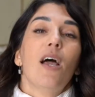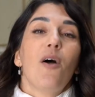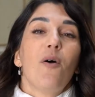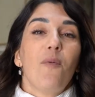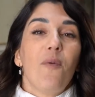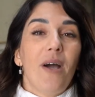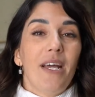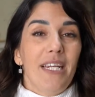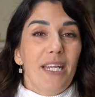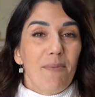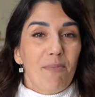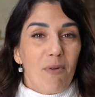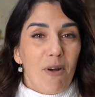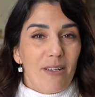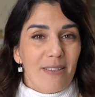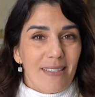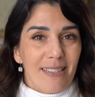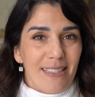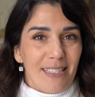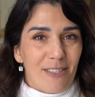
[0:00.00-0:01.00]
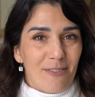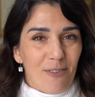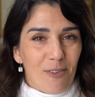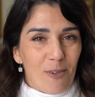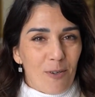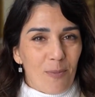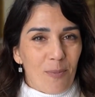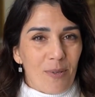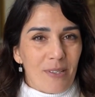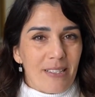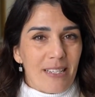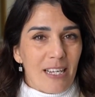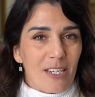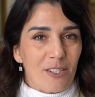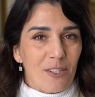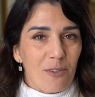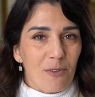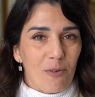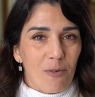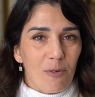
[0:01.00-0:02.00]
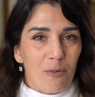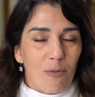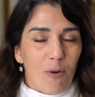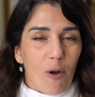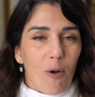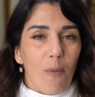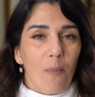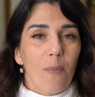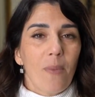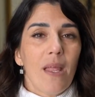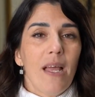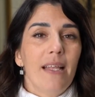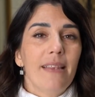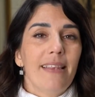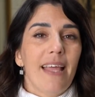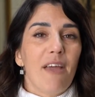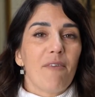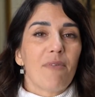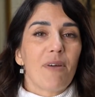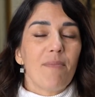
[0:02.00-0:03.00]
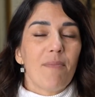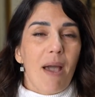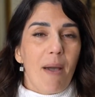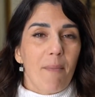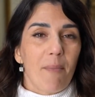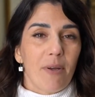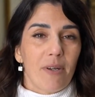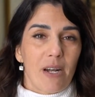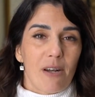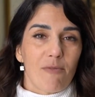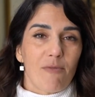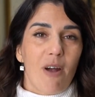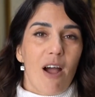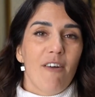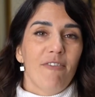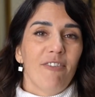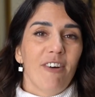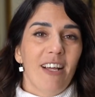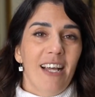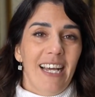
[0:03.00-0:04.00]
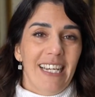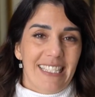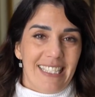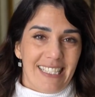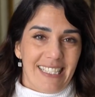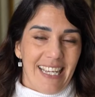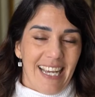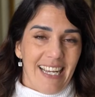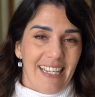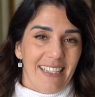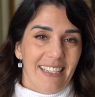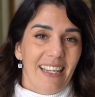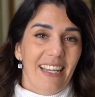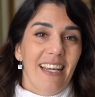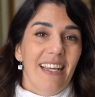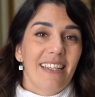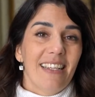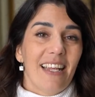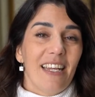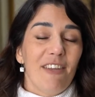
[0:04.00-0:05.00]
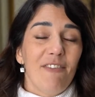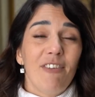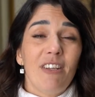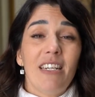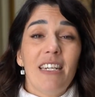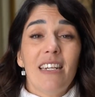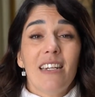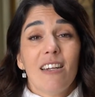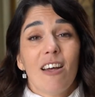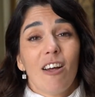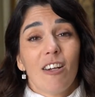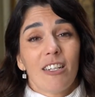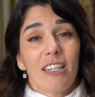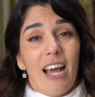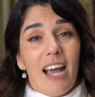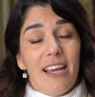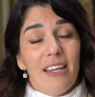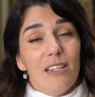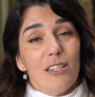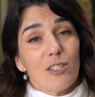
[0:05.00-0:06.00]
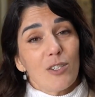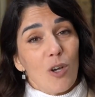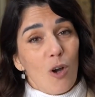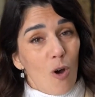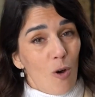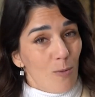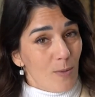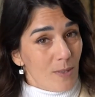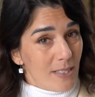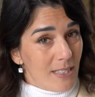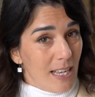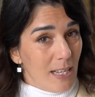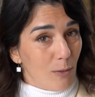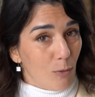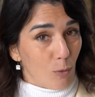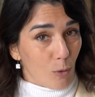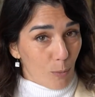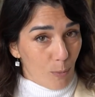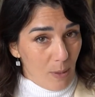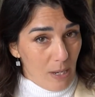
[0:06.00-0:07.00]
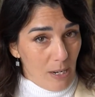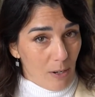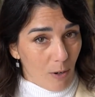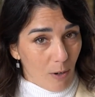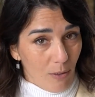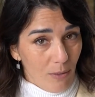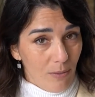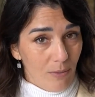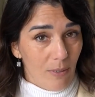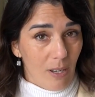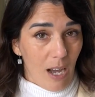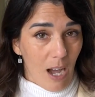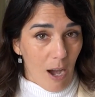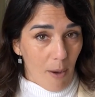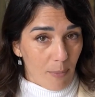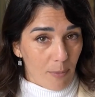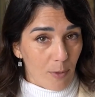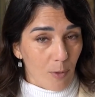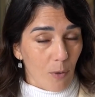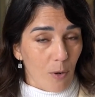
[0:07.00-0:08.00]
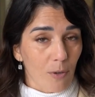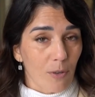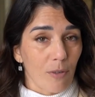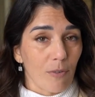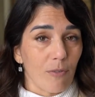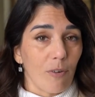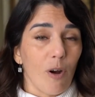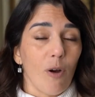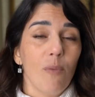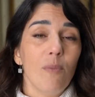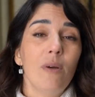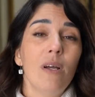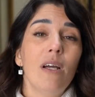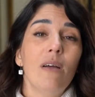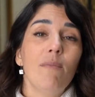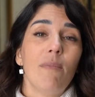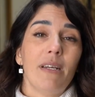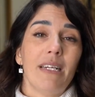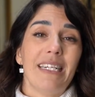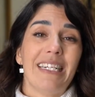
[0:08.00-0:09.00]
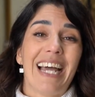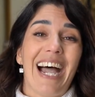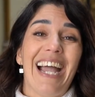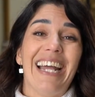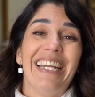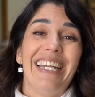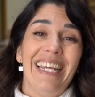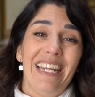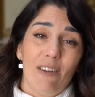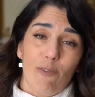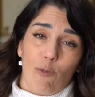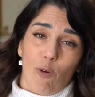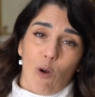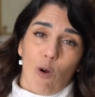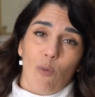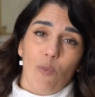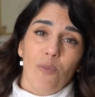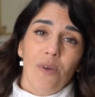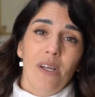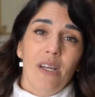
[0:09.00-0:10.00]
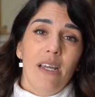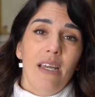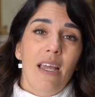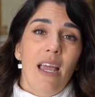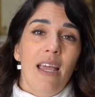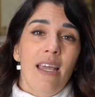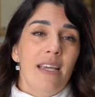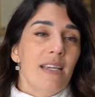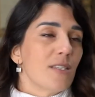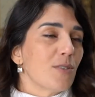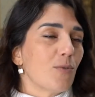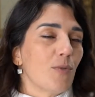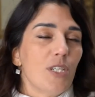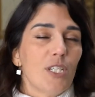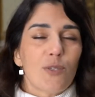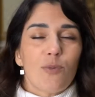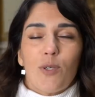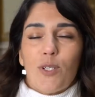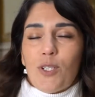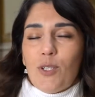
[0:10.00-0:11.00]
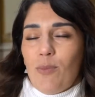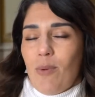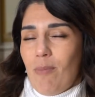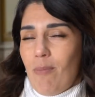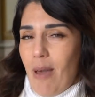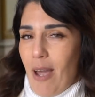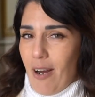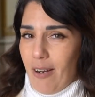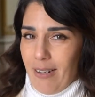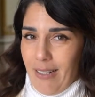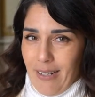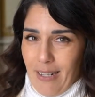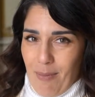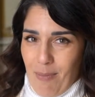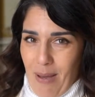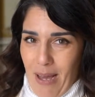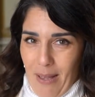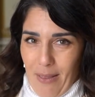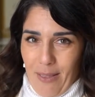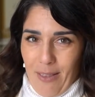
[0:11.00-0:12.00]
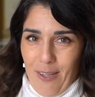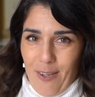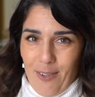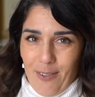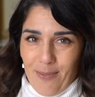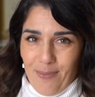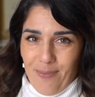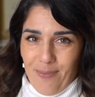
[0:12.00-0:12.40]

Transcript: When they processed his funeral procession through Rome, they remembered that Raphael had said that if he did not die in his home state Urbino, up north of Rome, but he died in Rome, his wish was to be buried in the Pantheon.